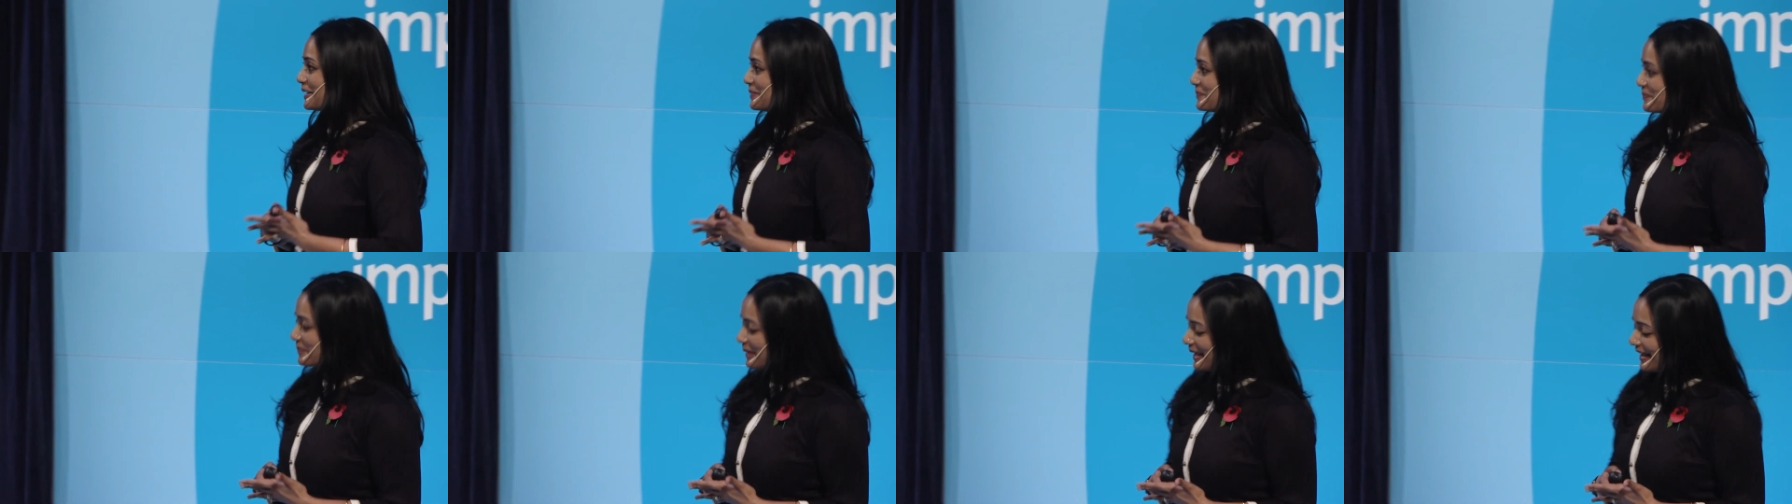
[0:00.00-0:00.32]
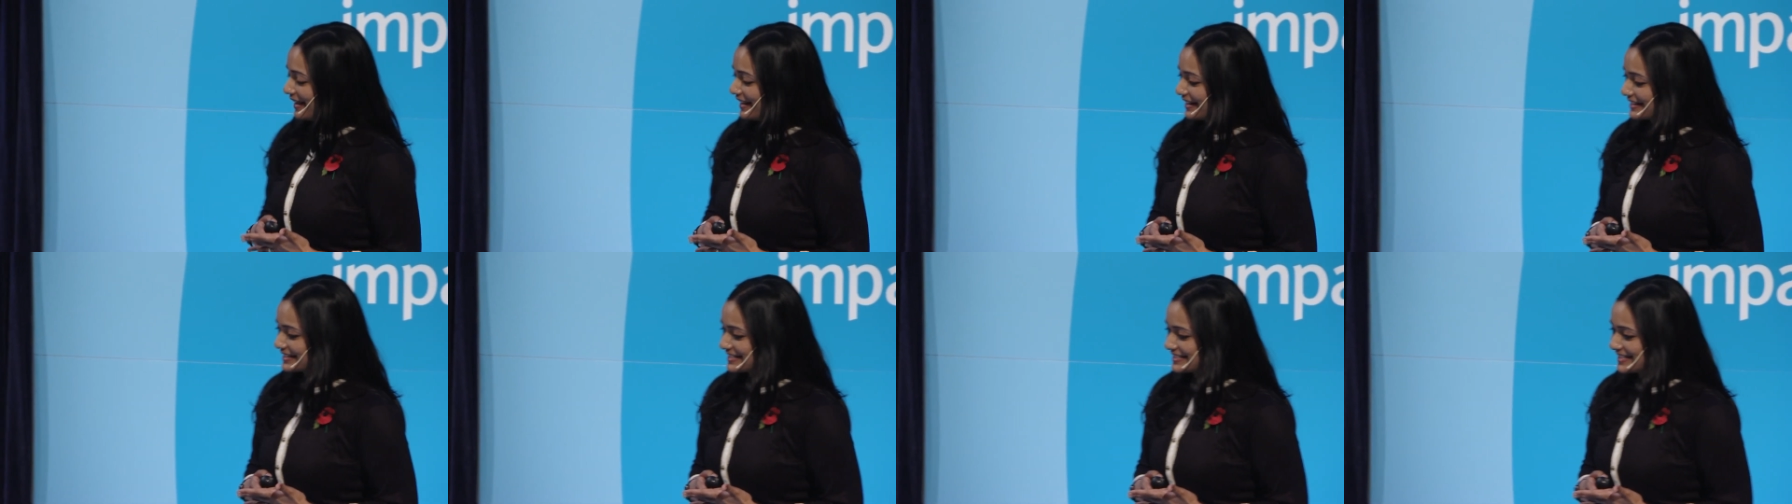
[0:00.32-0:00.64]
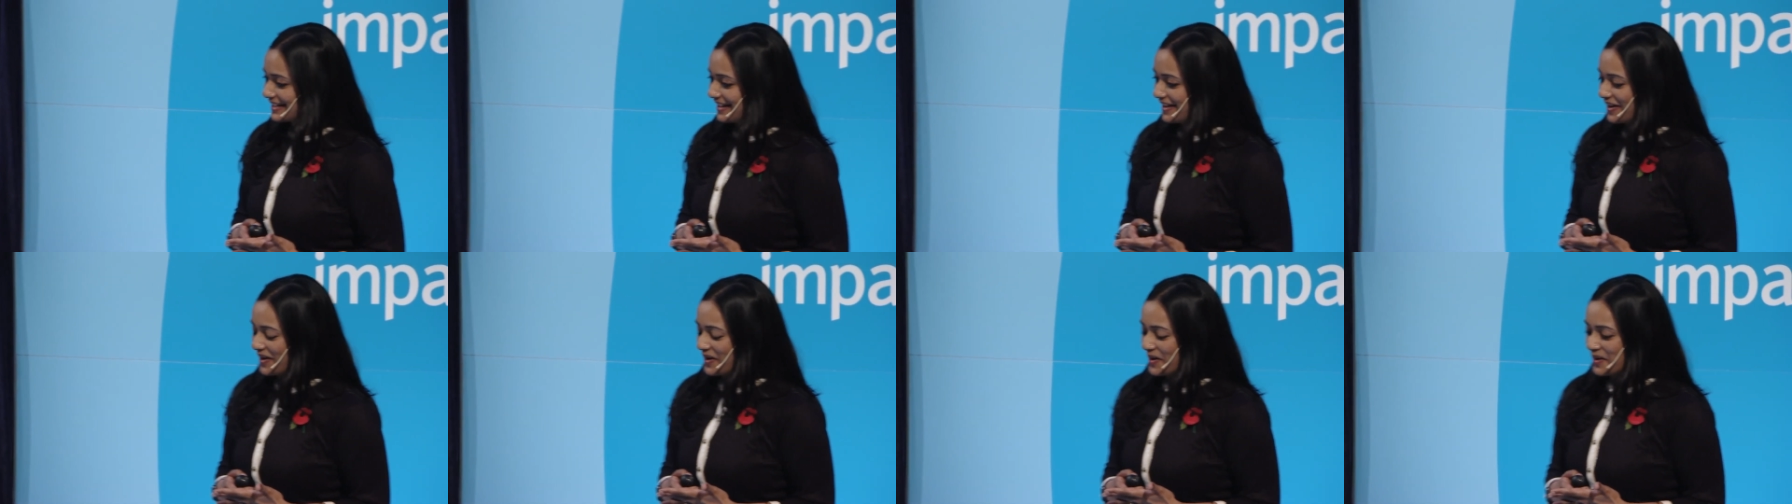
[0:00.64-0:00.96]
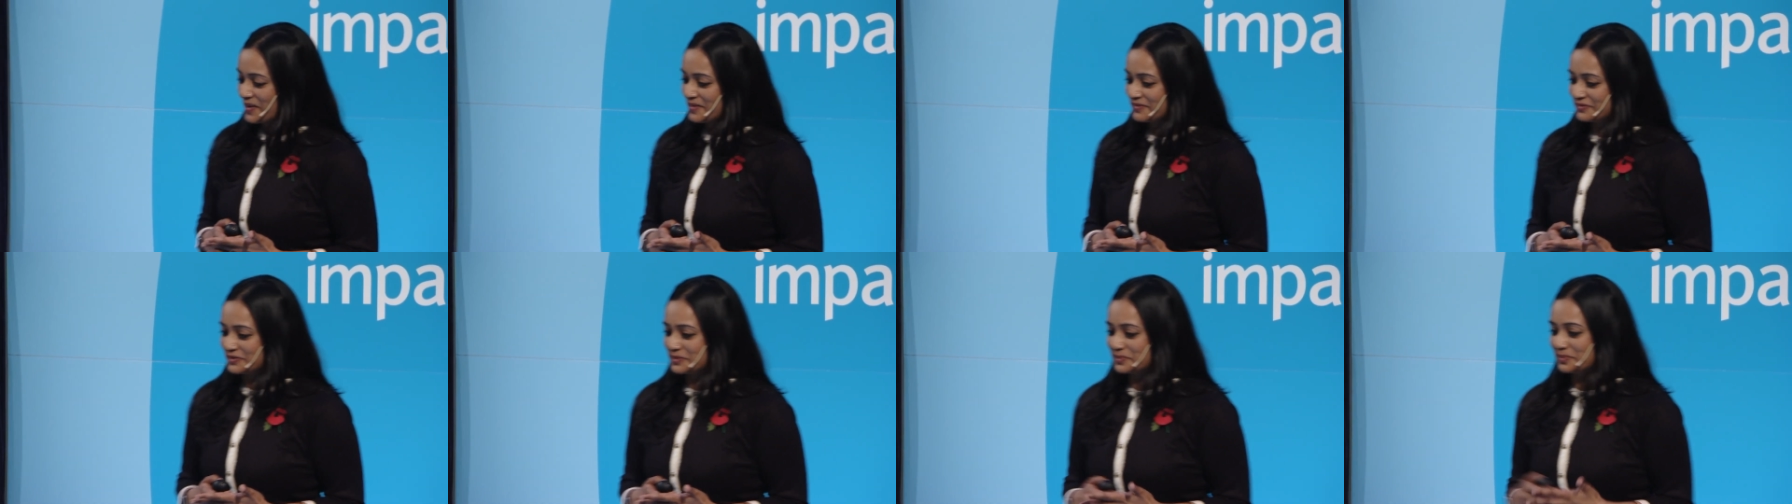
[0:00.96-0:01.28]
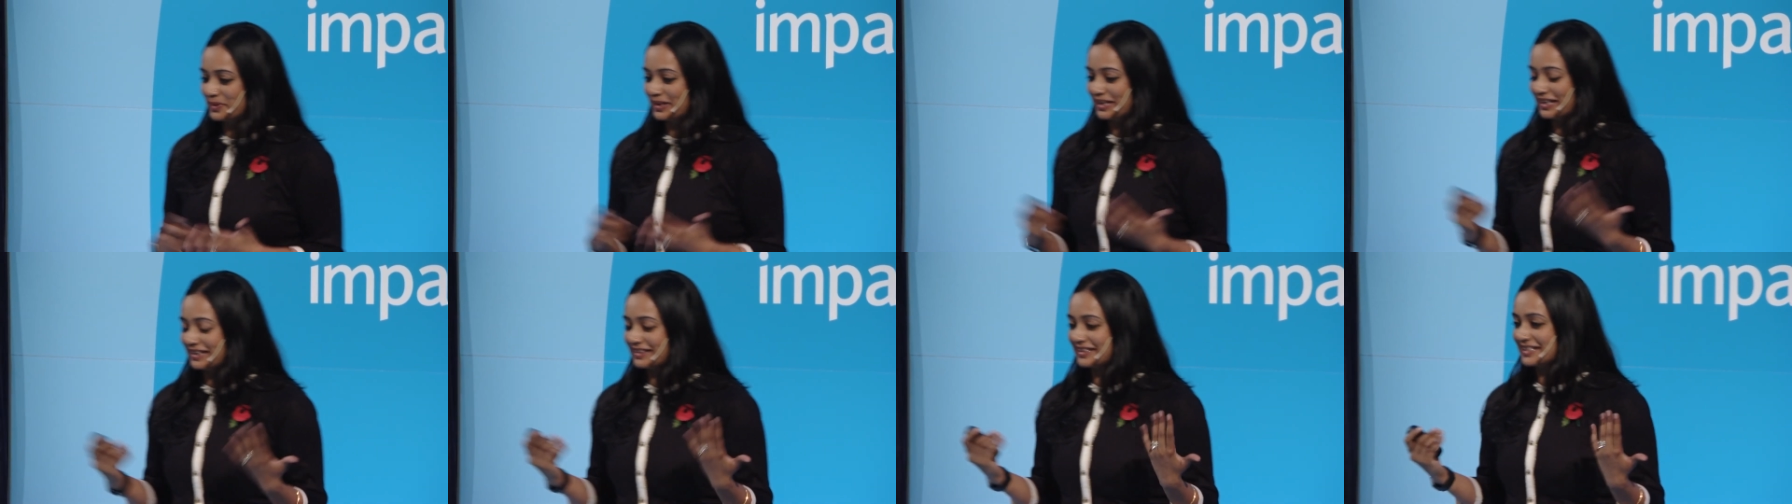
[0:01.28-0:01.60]
Impact uh, for
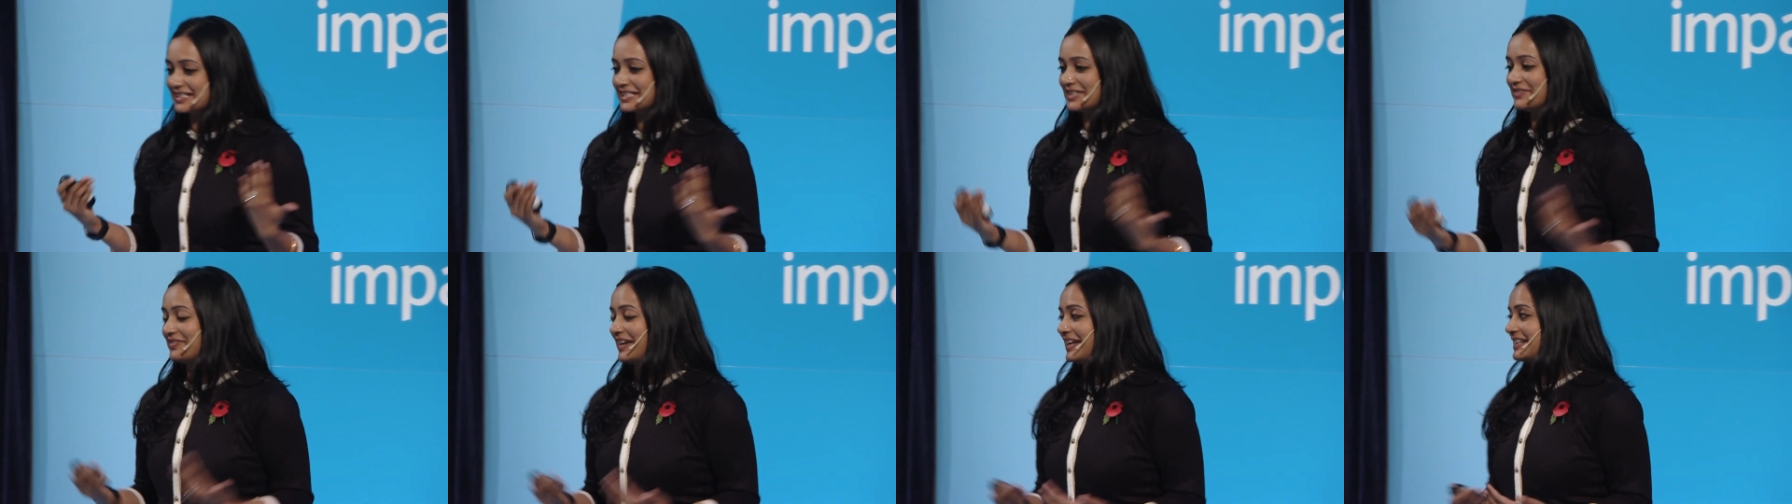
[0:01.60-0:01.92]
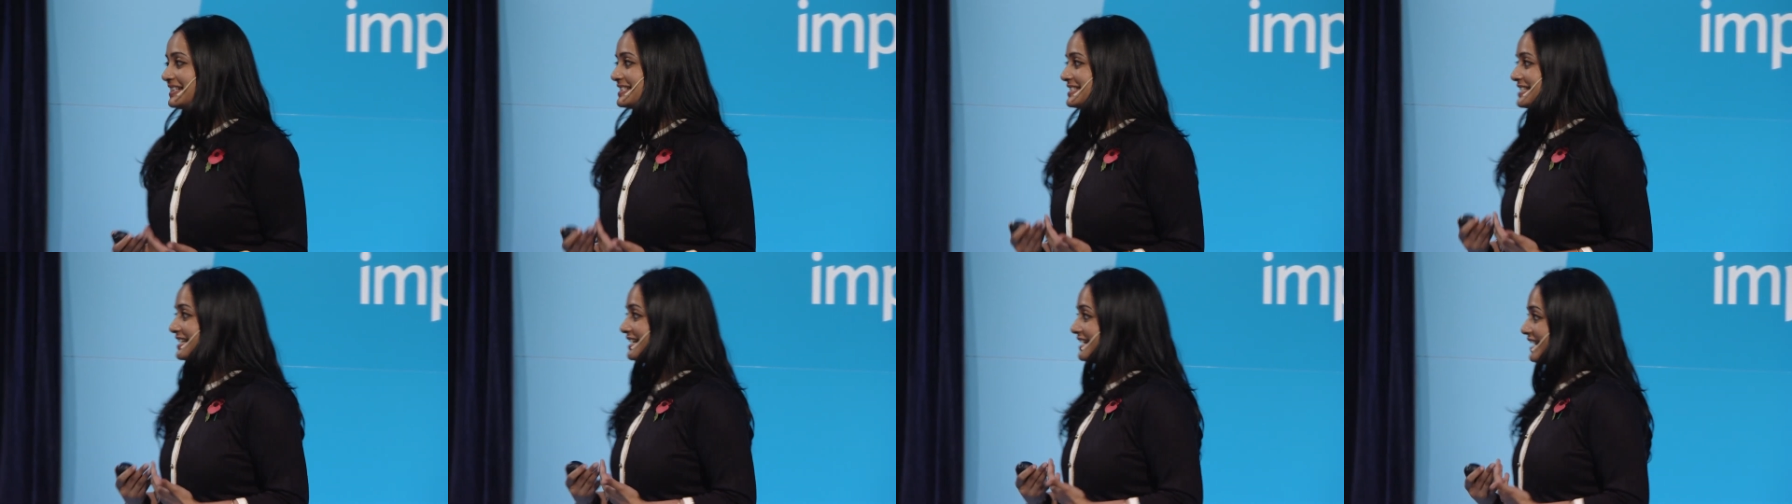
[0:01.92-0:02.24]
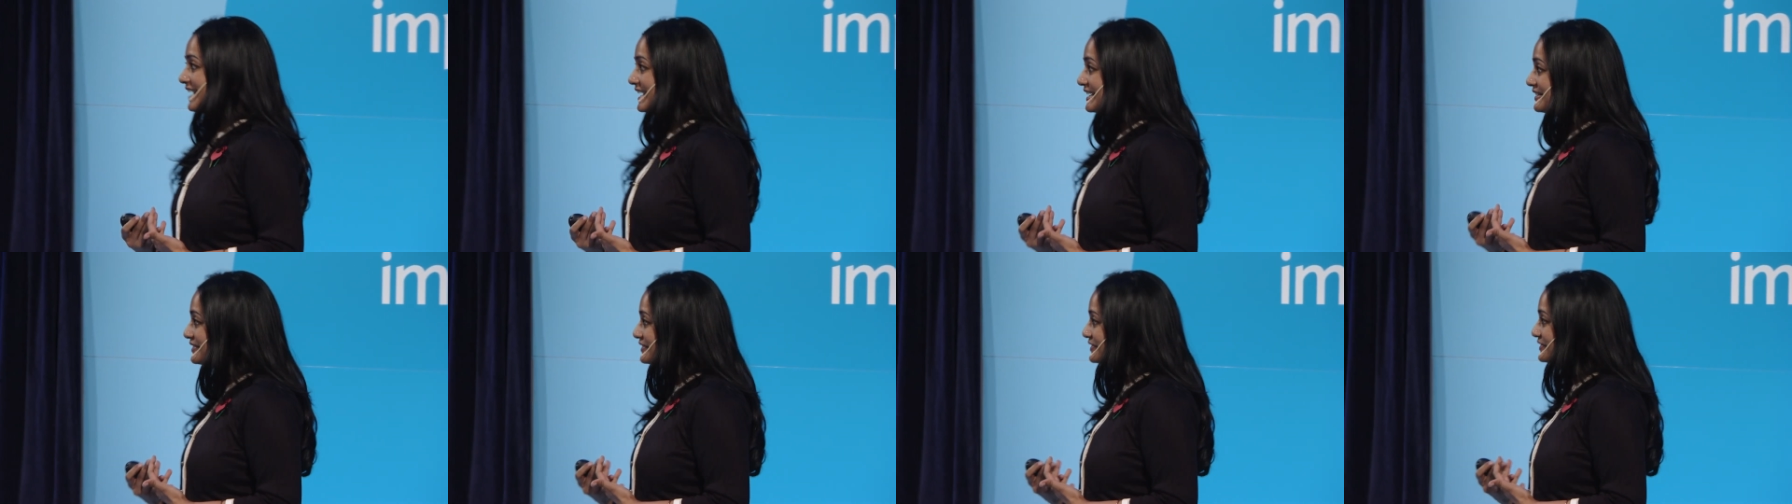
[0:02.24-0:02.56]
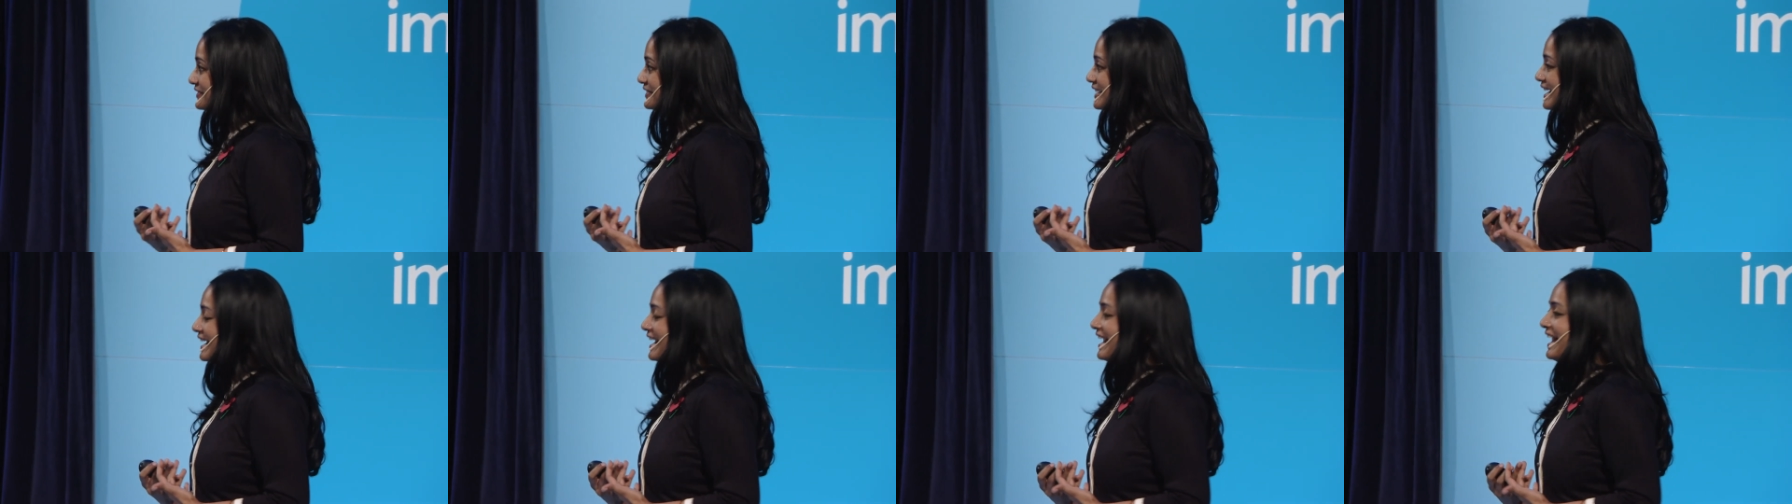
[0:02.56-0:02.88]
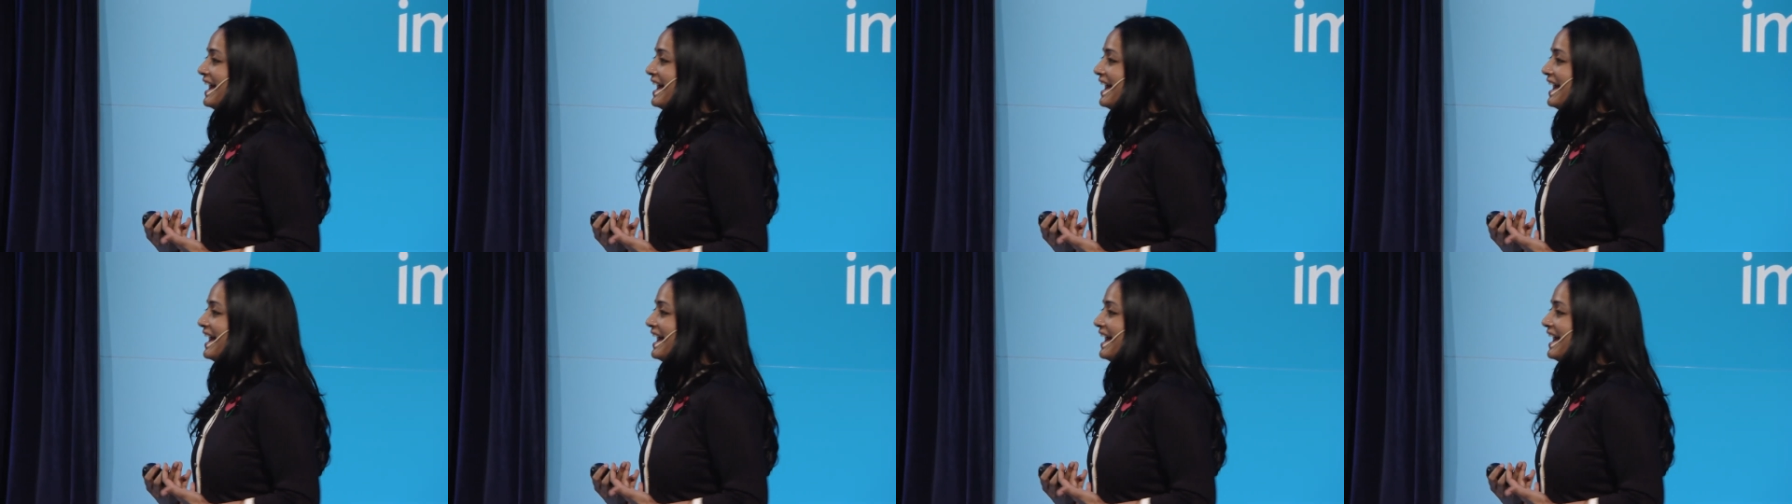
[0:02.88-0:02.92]
bringing this event to life.